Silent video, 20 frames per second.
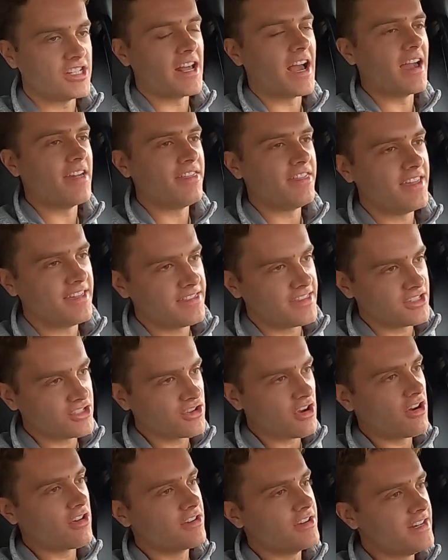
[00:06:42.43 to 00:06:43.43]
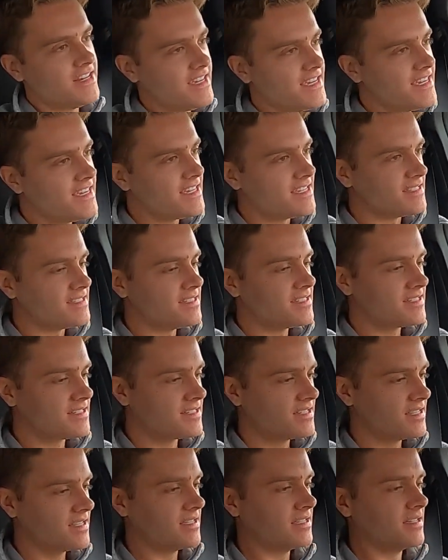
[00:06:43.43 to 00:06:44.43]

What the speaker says: I think this car needs